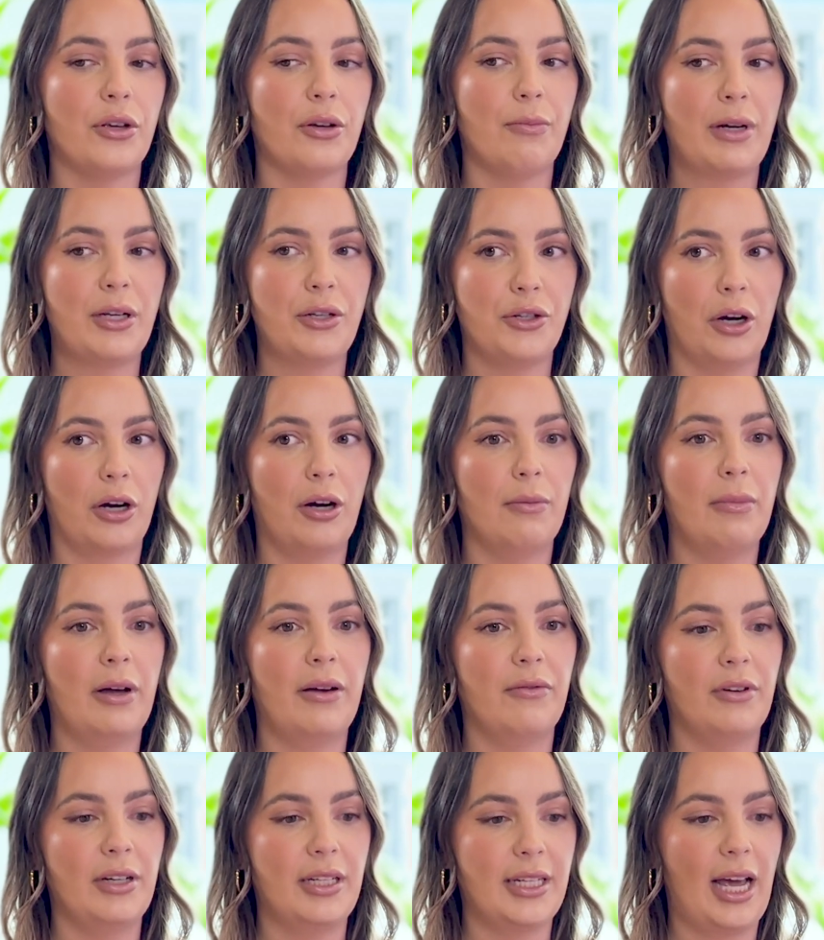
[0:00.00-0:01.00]
my job
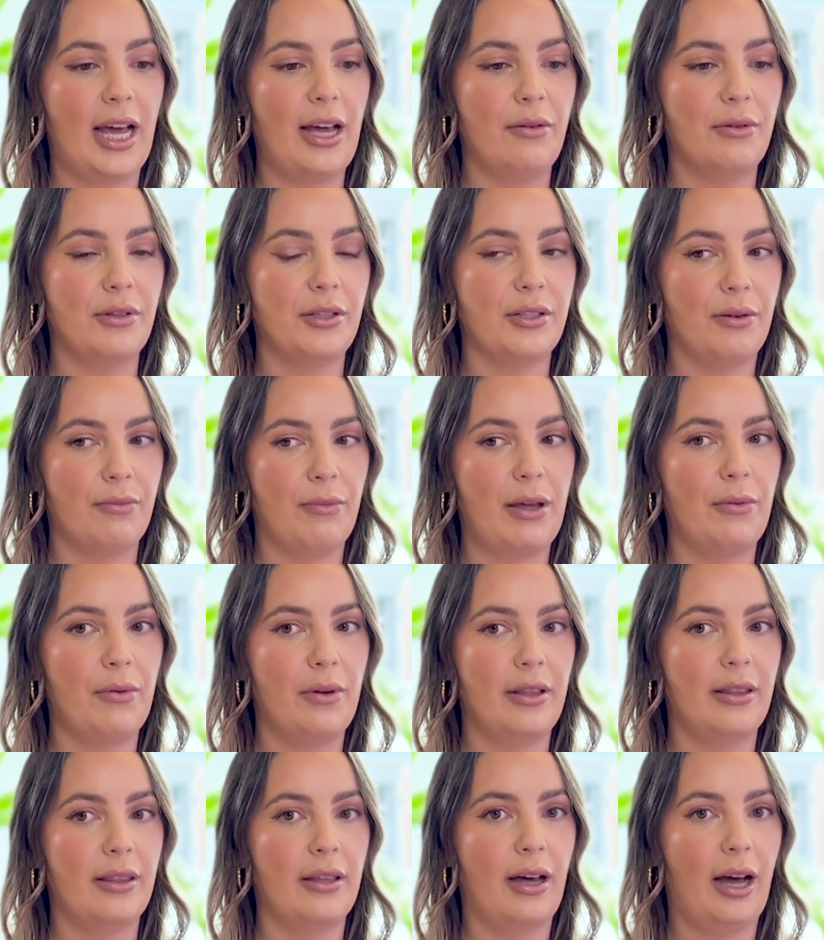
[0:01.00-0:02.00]
every day was to meet
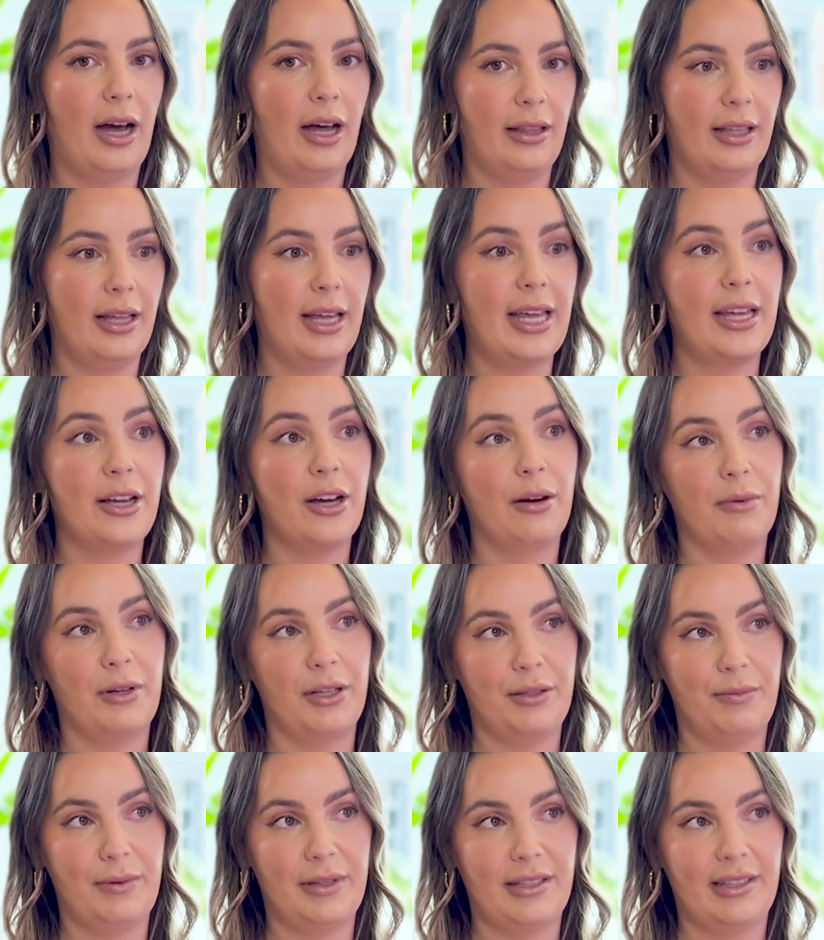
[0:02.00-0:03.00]
with other
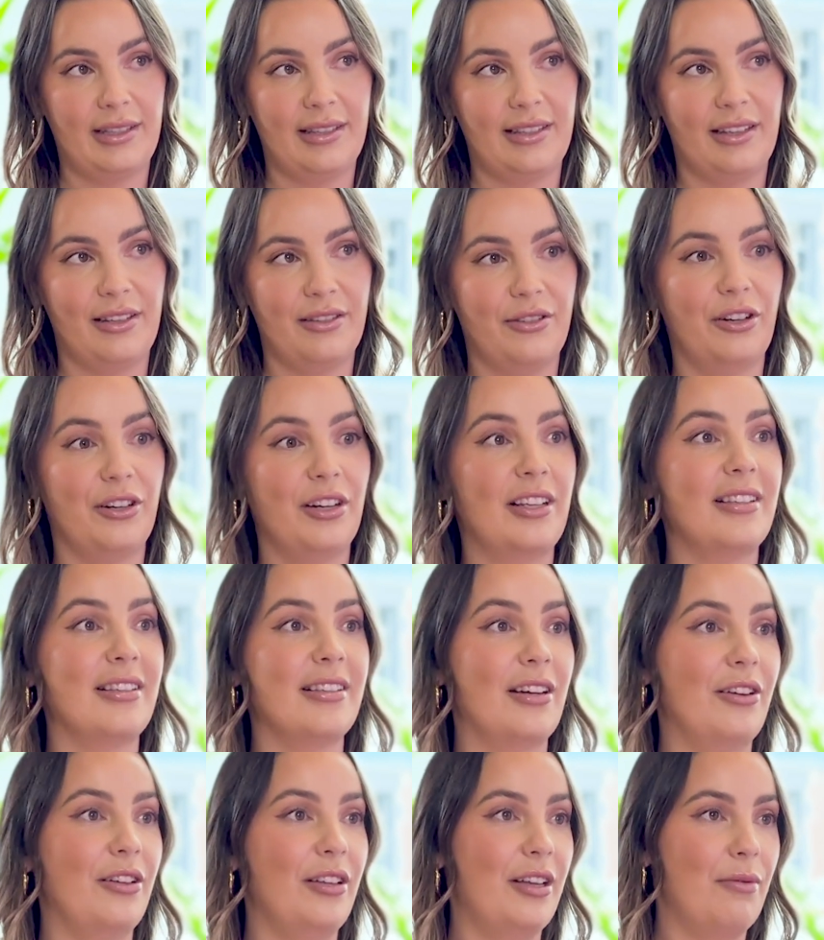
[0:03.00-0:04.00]
e-commerce businesses, not
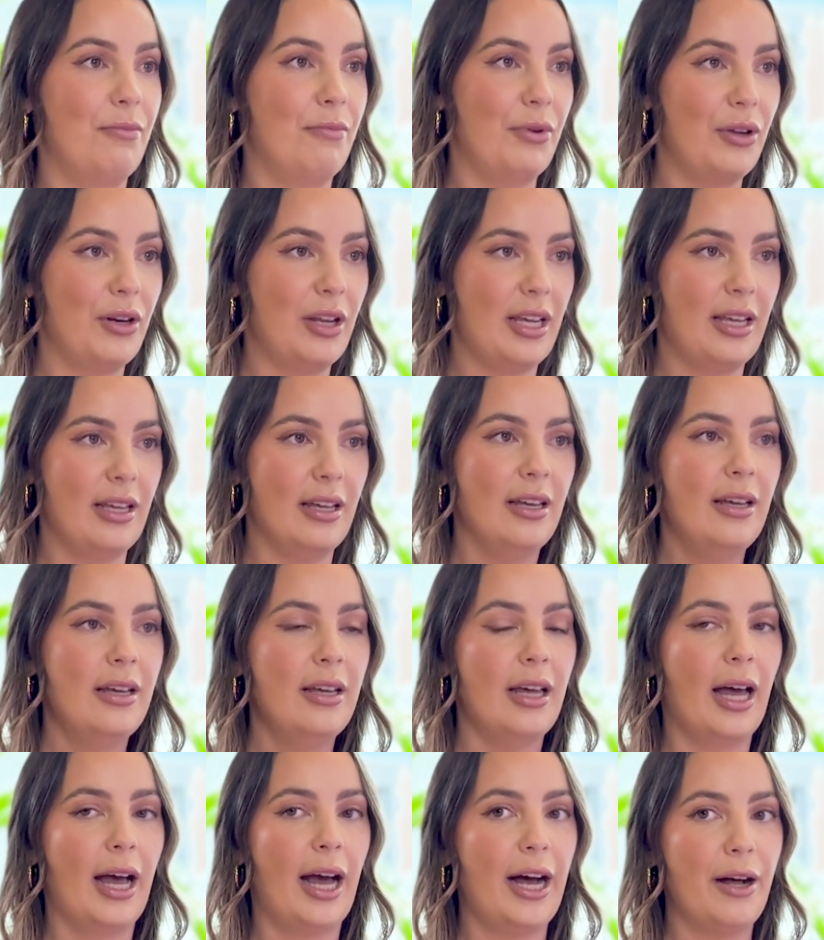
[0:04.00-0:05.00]
necessarily in beauty,
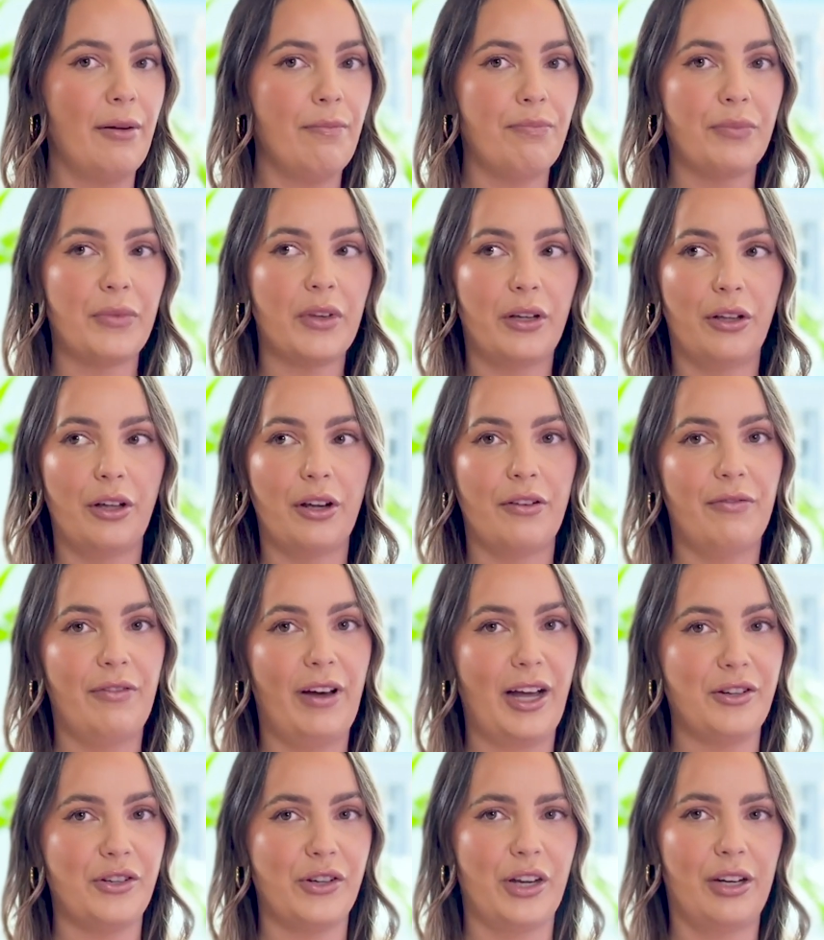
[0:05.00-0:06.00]
a lot of
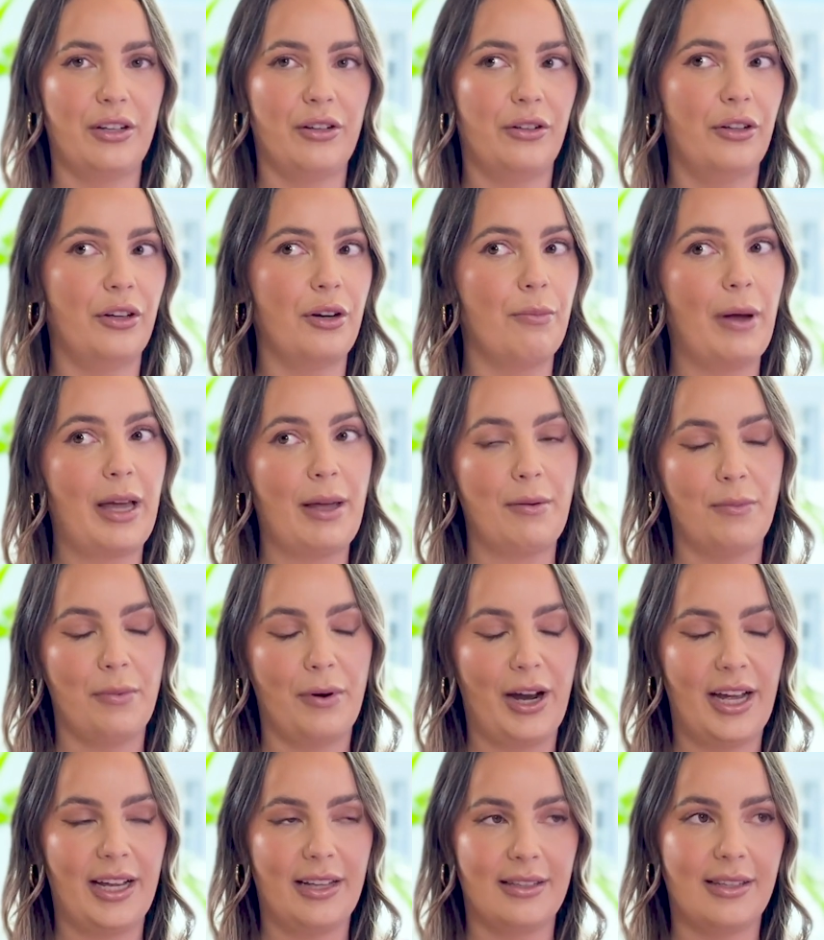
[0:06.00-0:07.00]
fashion, a lot of baby
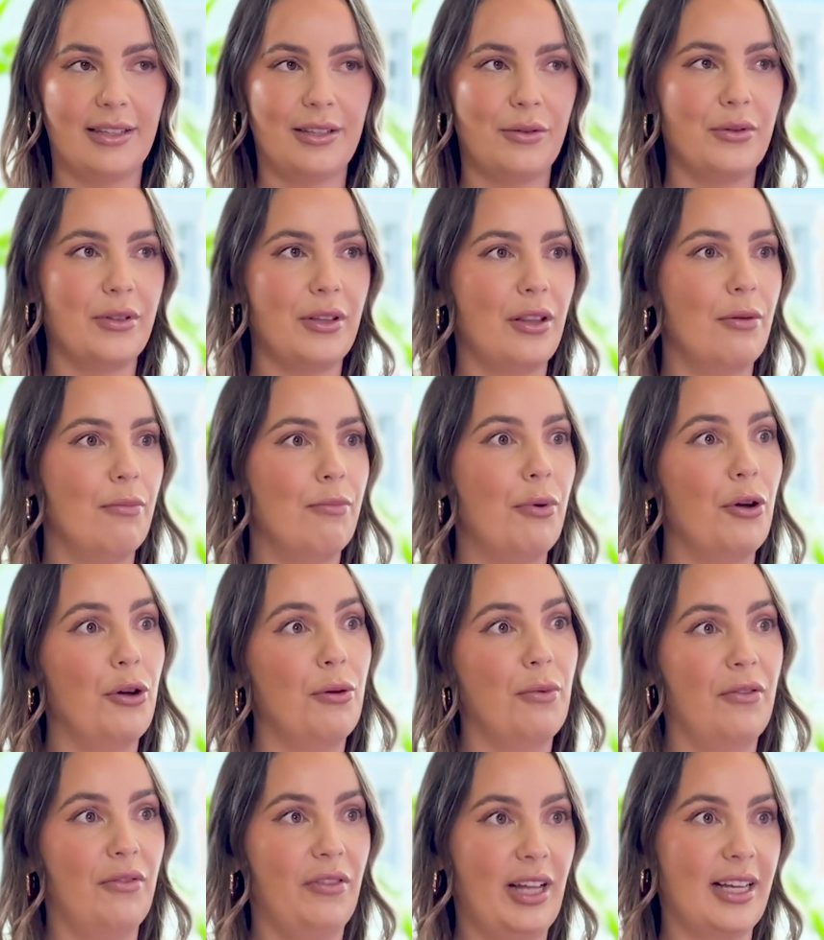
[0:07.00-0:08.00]
brands. This was in the
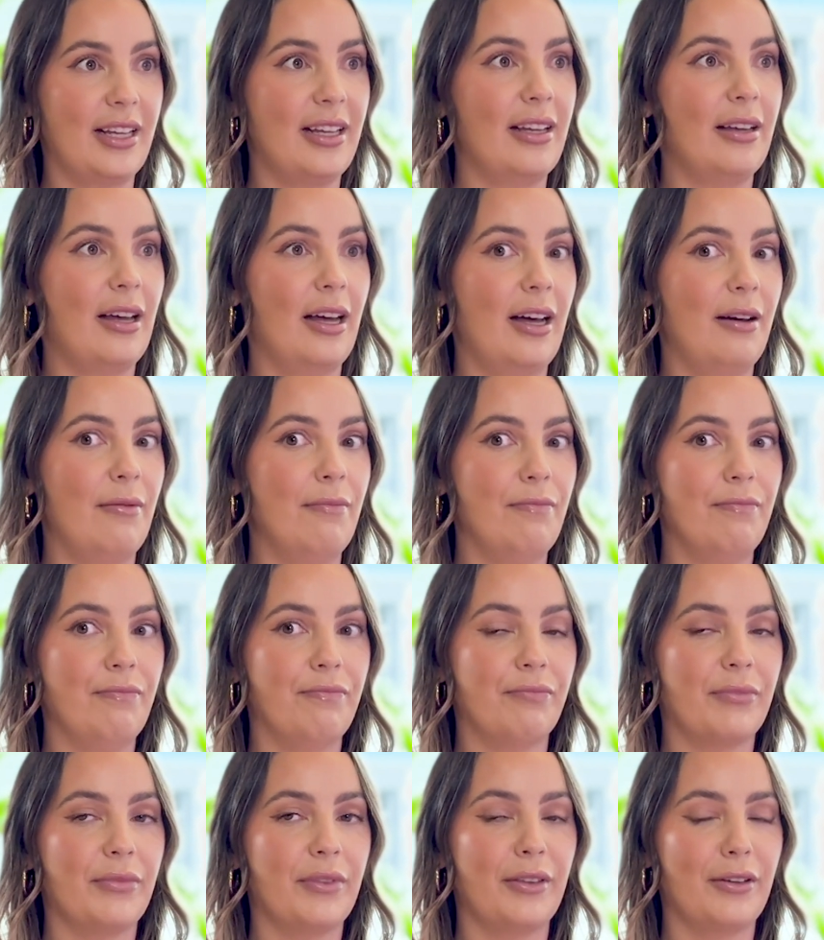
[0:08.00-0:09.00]
boom of like,
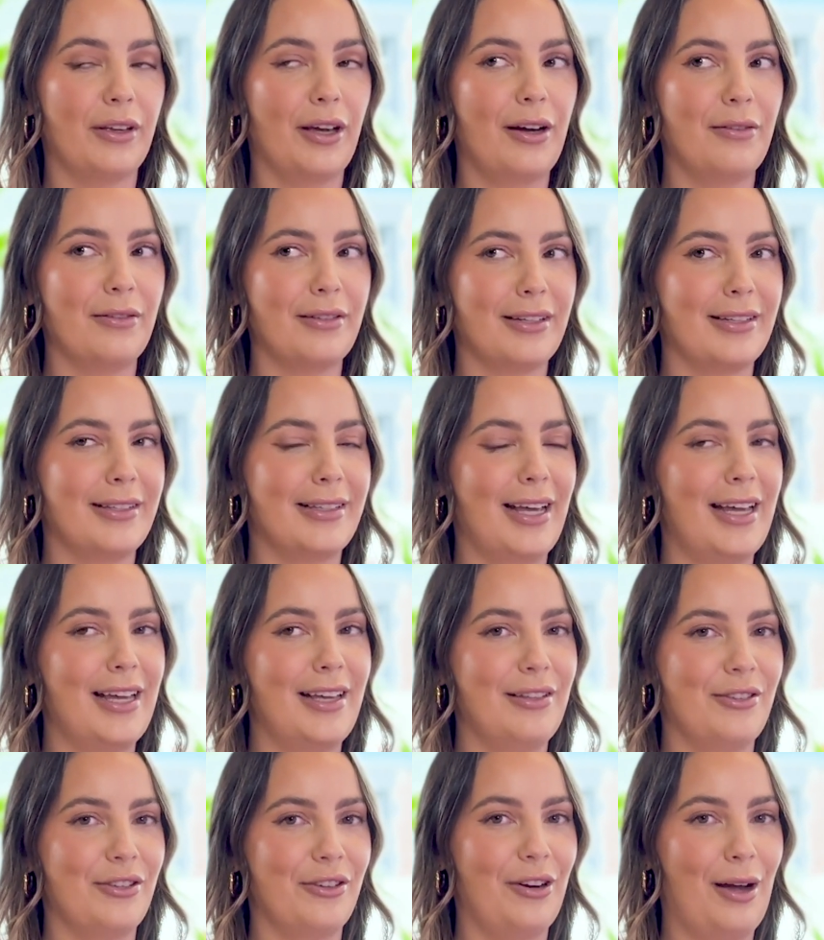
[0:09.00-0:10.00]
I was going to say
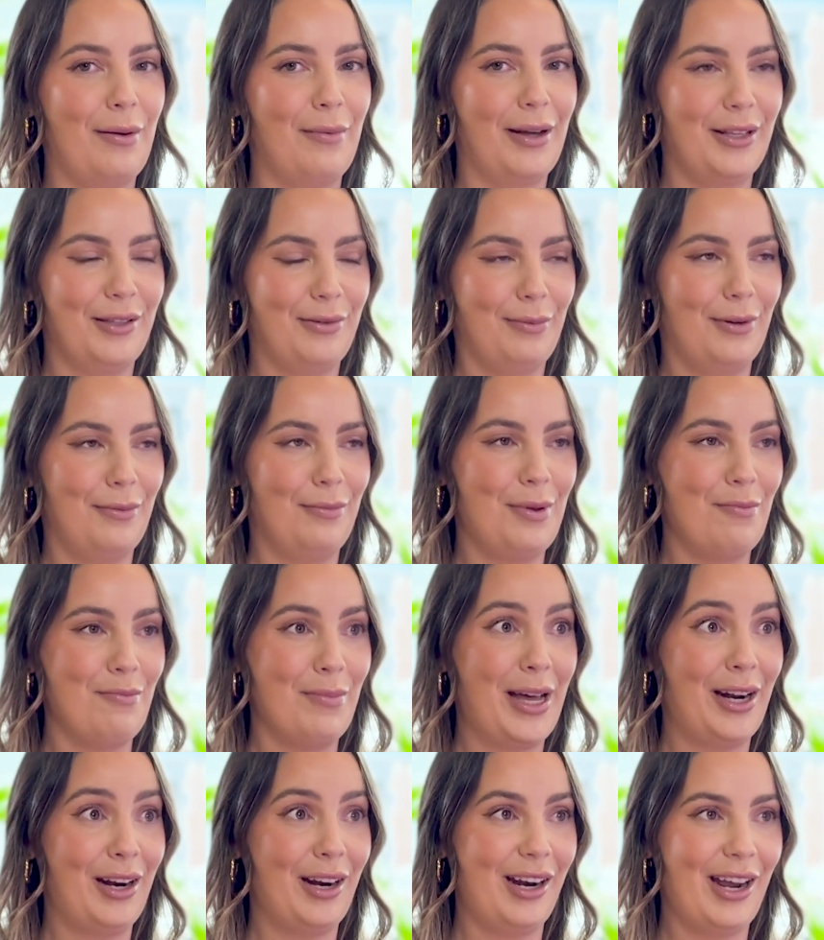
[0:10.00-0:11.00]
Instagram ads, but it'd be
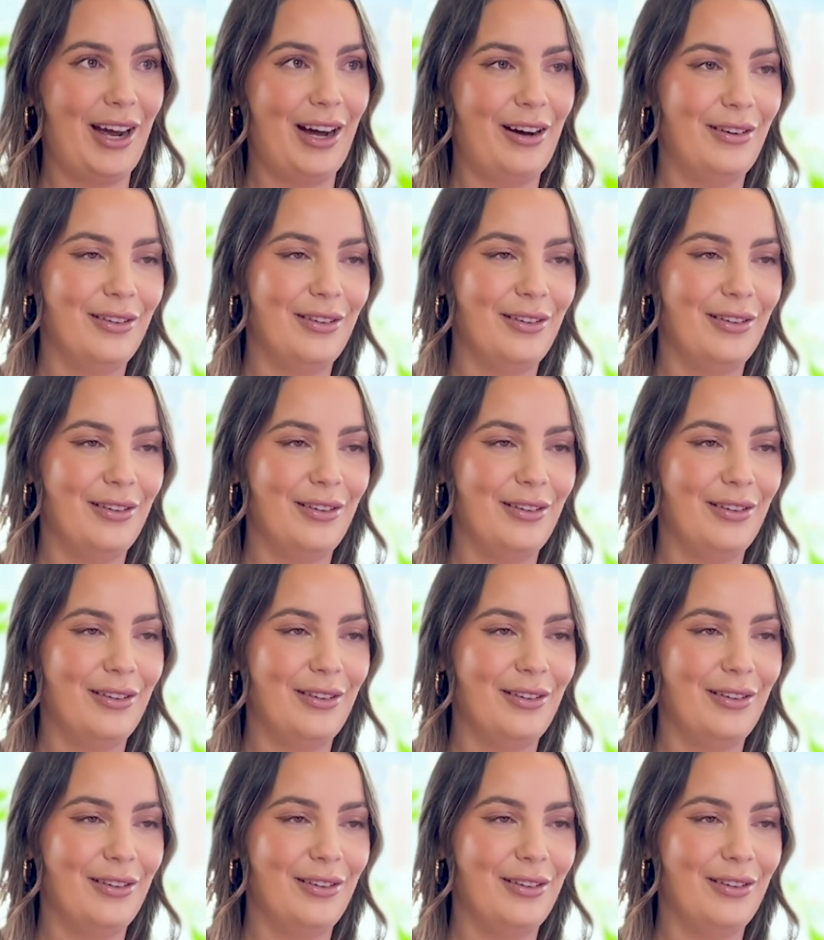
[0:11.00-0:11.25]
Meta now.